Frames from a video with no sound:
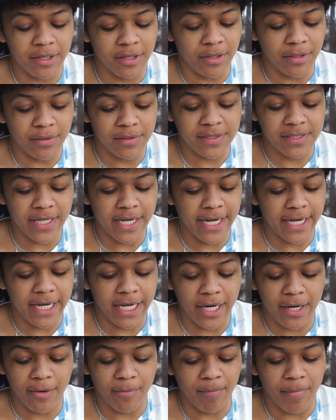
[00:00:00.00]
looks like
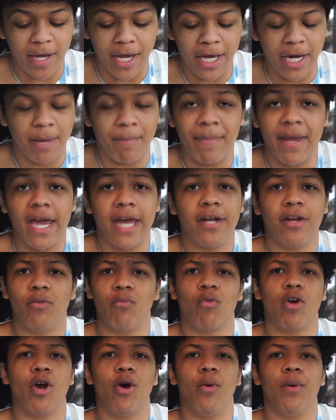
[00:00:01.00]
an abandoned
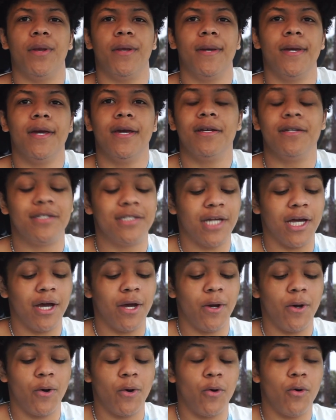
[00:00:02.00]
road.
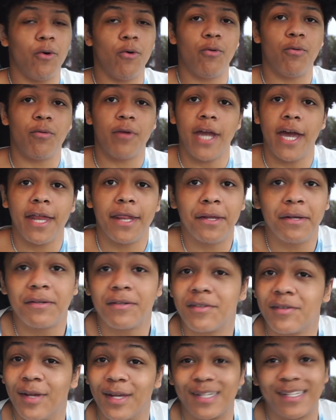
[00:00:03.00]
So yeah,
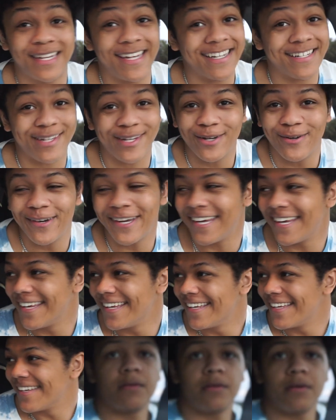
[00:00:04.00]
let's get to it.
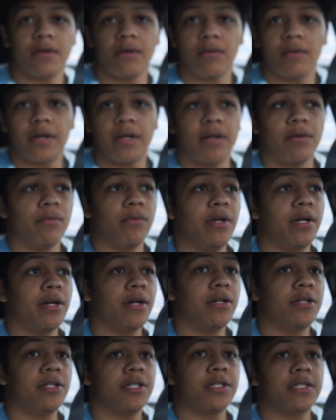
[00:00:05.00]
Okay, we
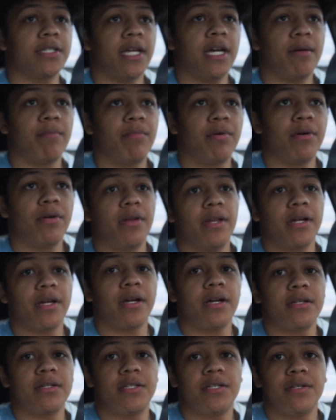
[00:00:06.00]
are just now pulling
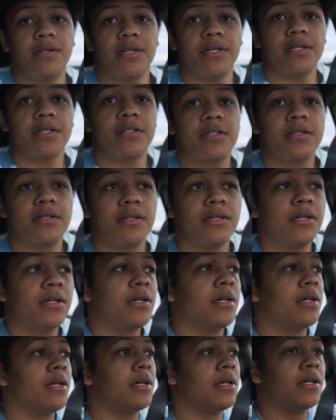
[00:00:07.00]
onto this
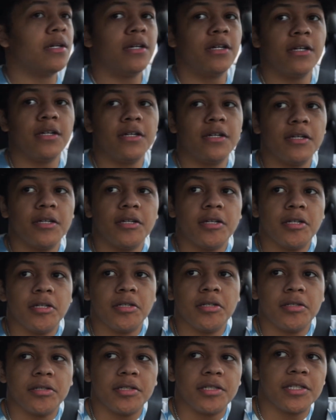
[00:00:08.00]

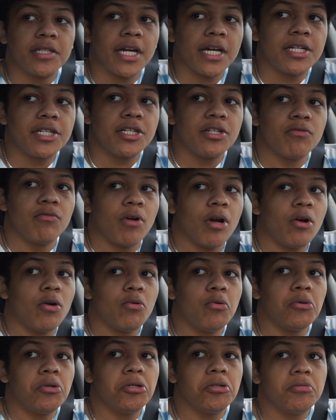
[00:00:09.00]
sketchy
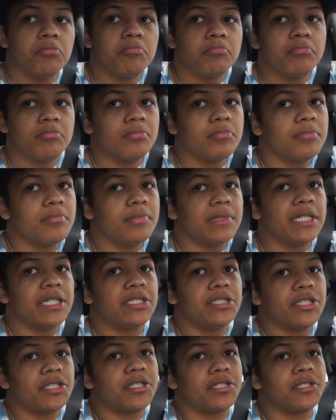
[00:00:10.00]
road.
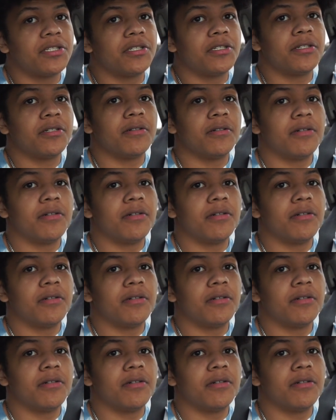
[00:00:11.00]
It's just,